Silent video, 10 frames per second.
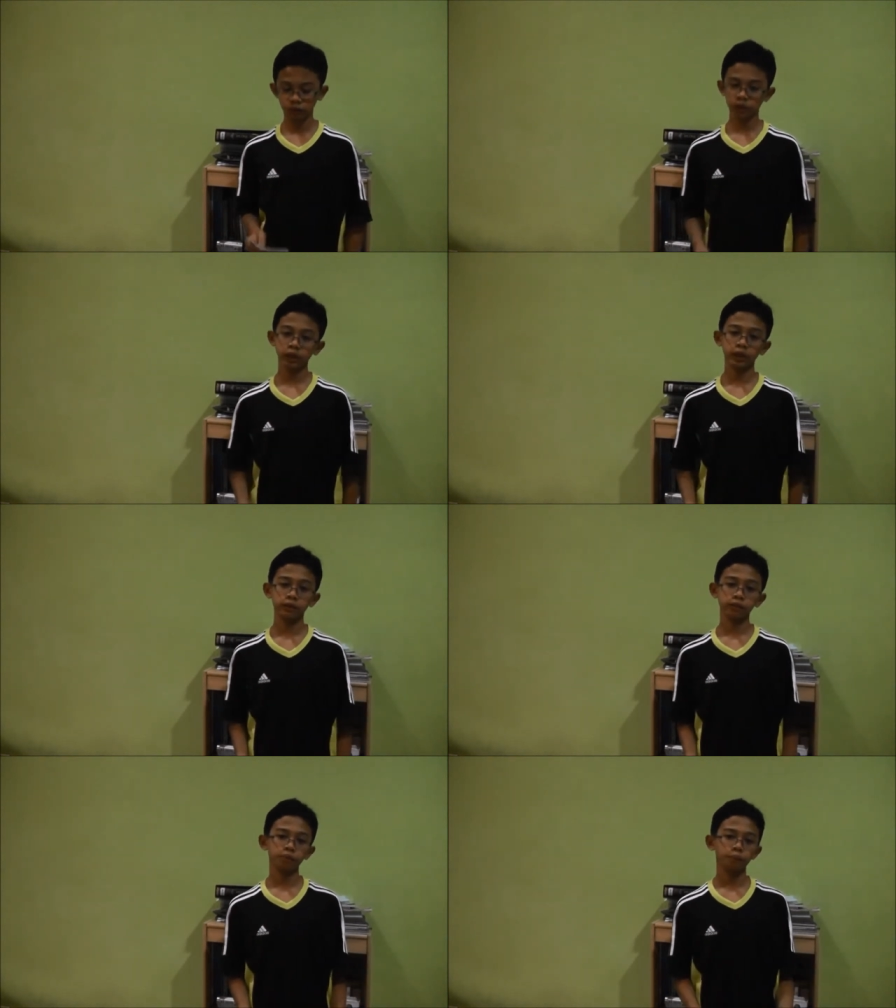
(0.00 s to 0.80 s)
Then,
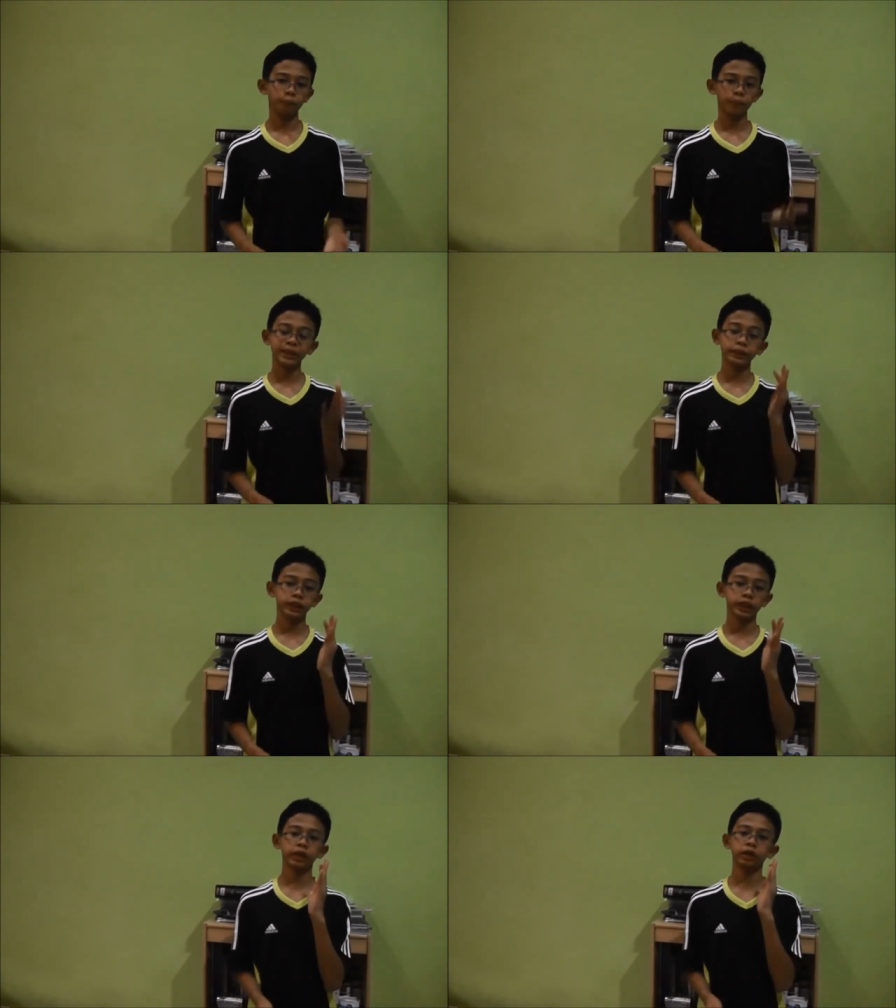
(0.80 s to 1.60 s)

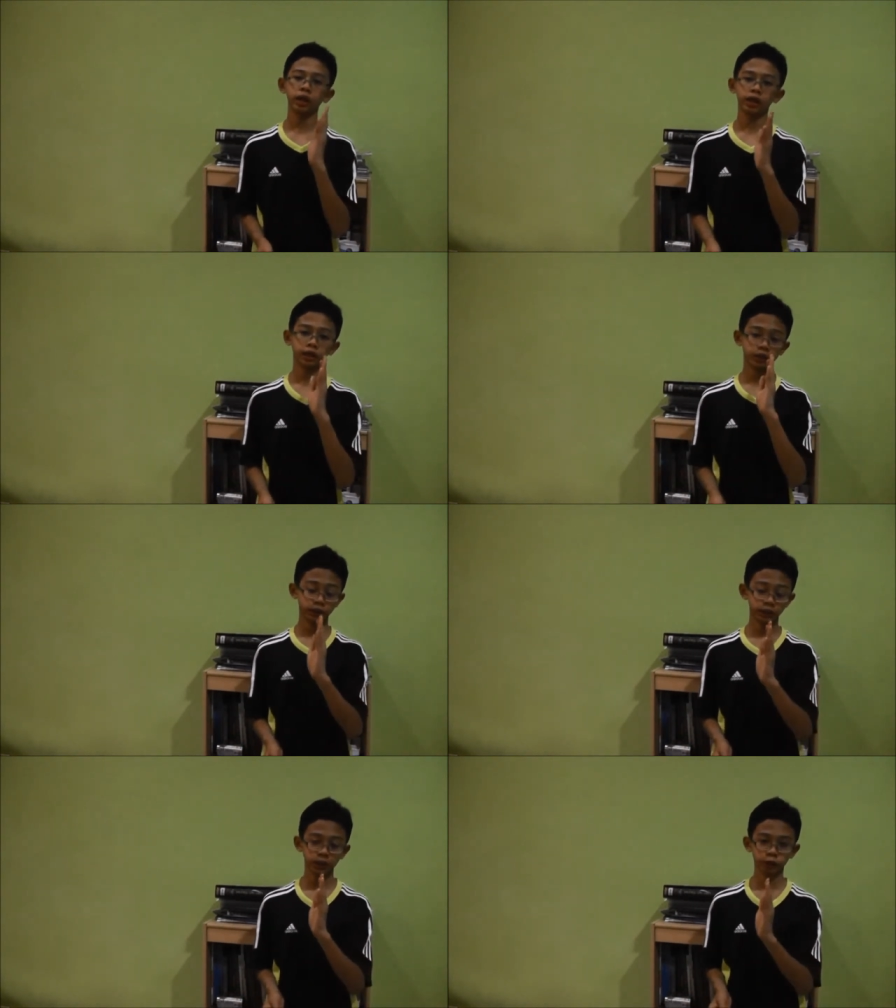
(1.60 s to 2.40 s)
maintain eye
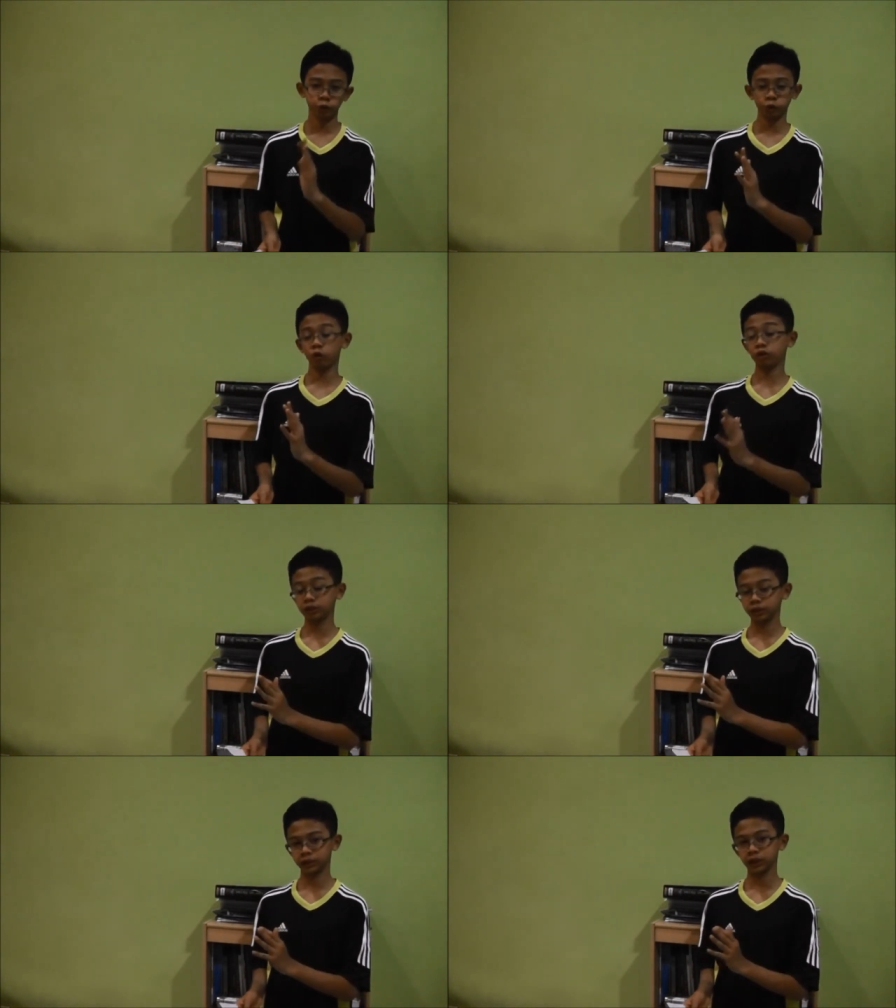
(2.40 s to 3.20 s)
contact to your
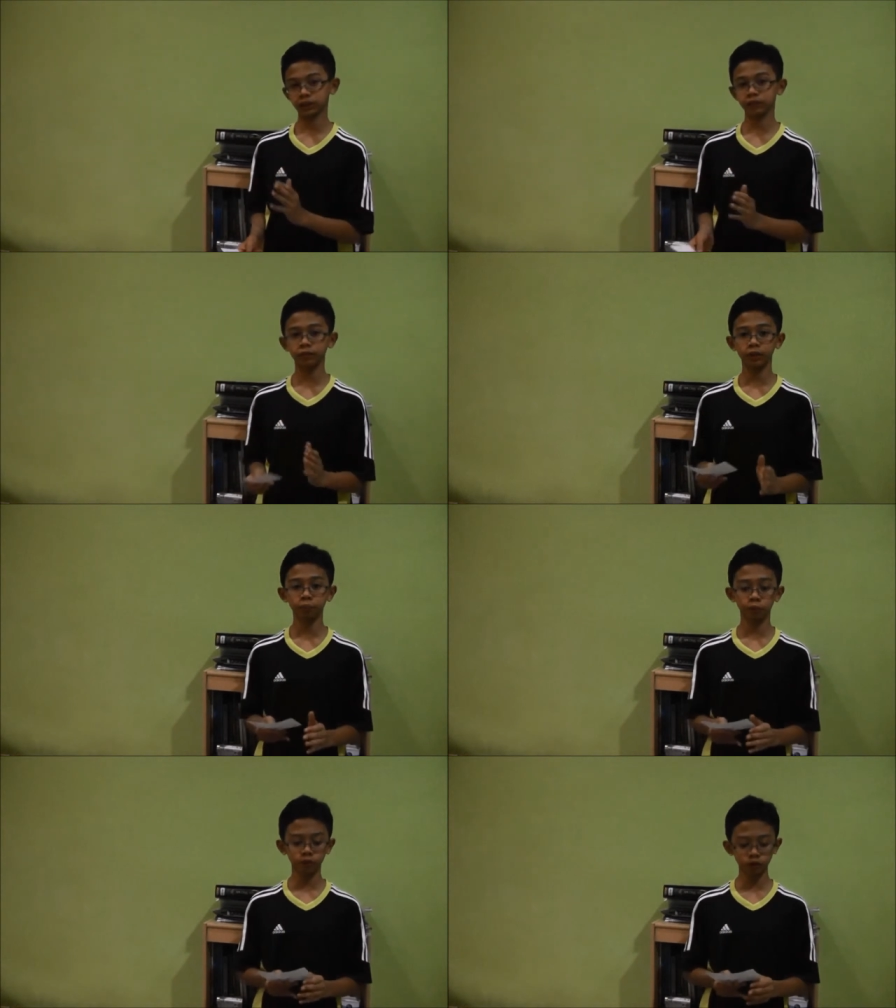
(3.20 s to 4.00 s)
audience. That is very
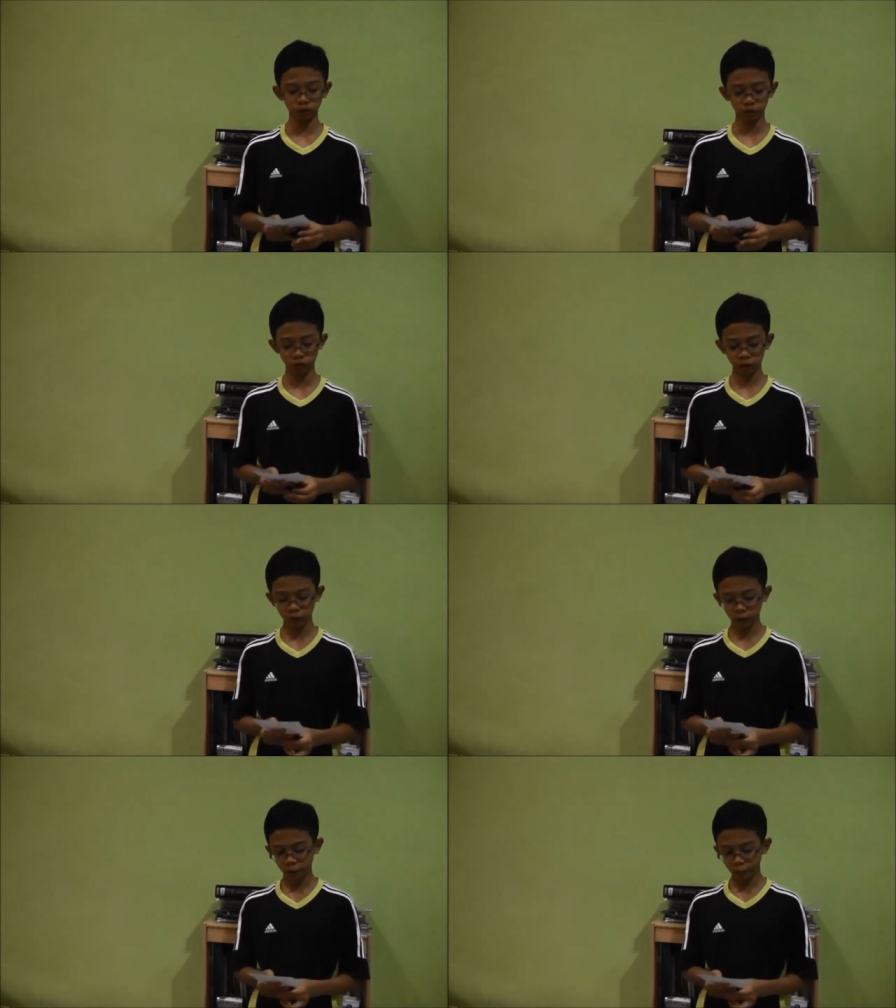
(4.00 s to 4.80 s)
important.
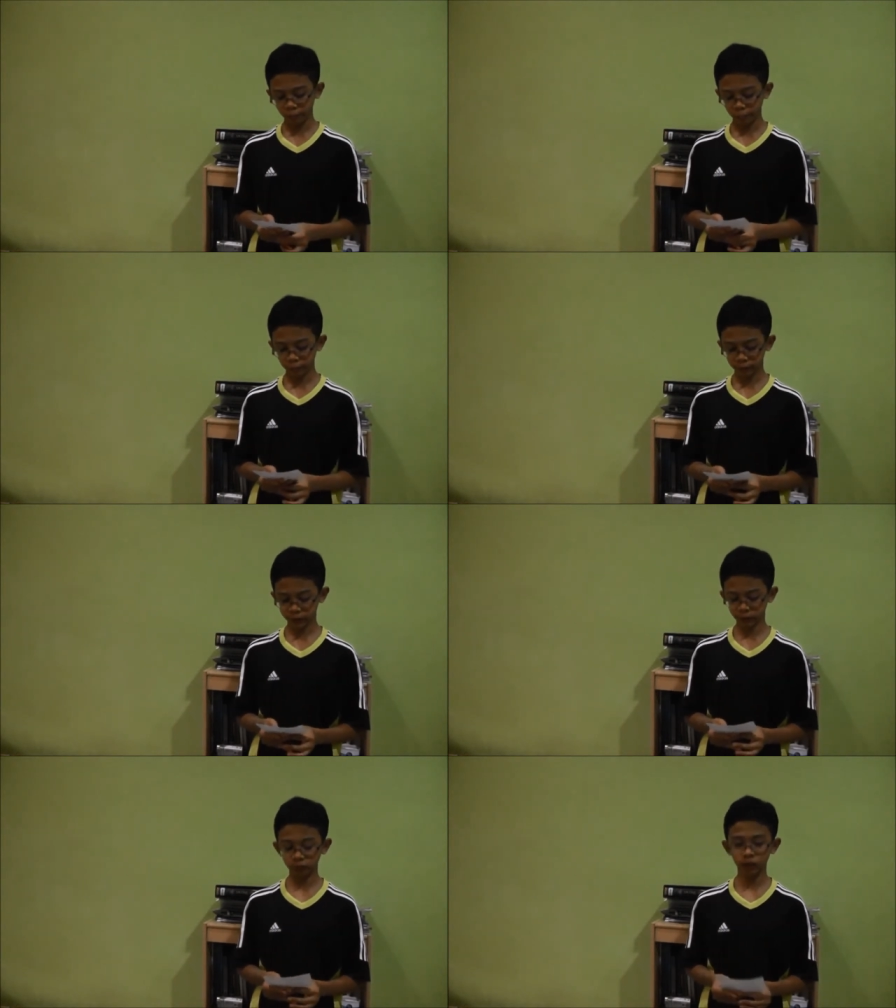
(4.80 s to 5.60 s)

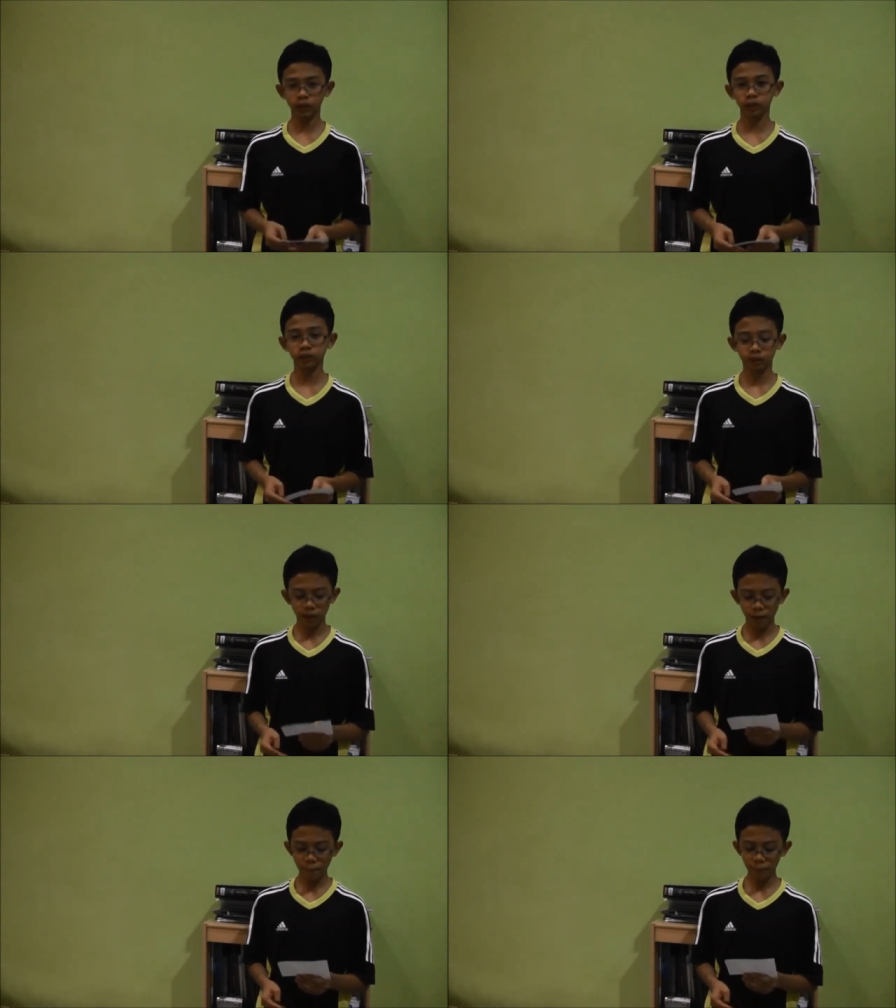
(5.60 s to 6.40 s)
Step 9.
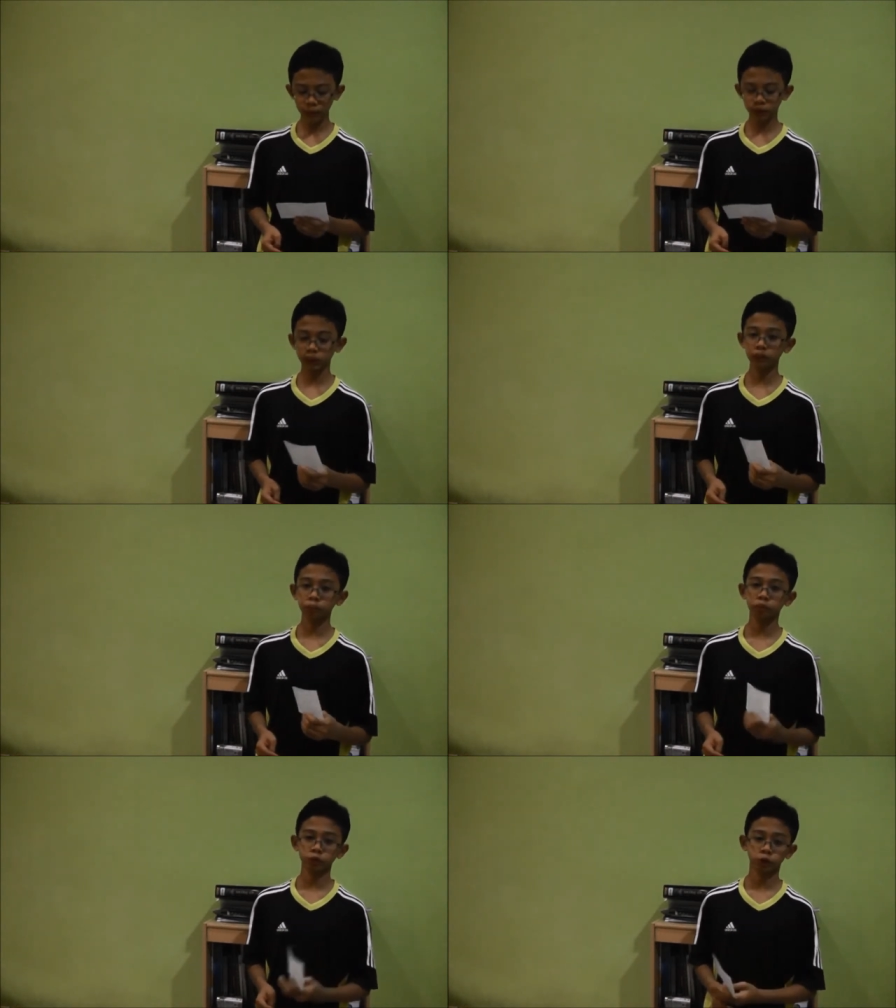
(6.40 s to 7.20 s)

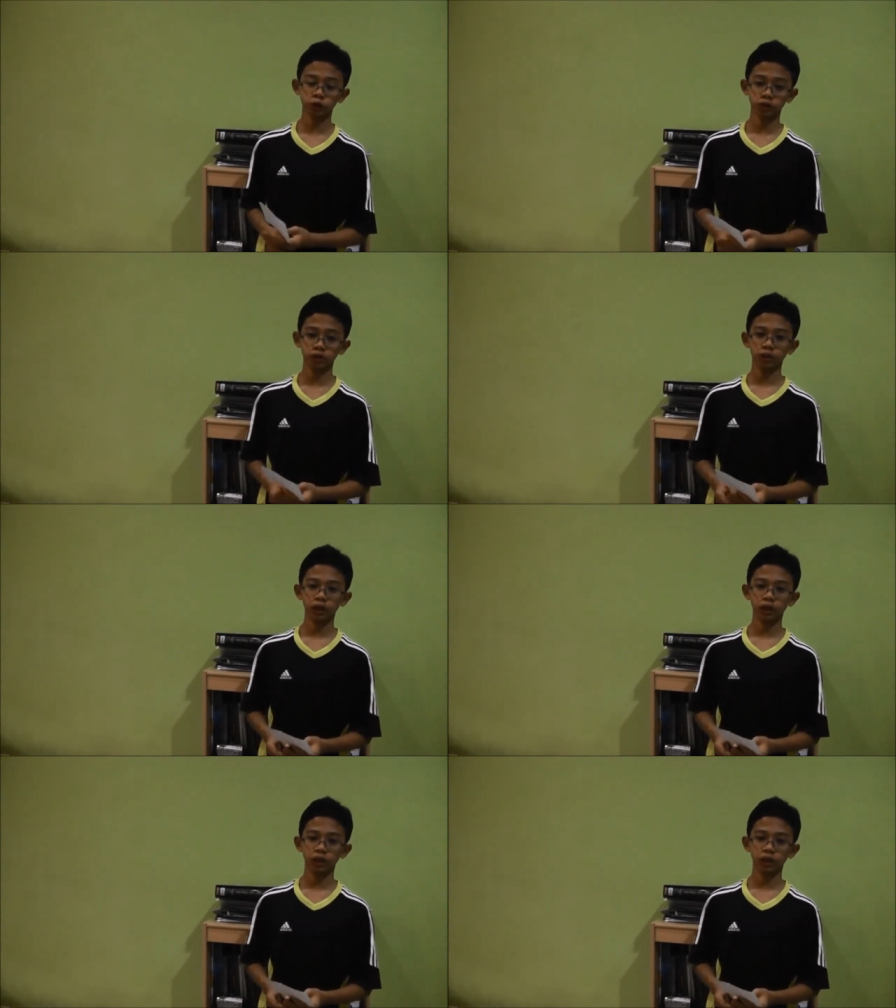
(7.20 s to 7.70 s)
Maintain posture.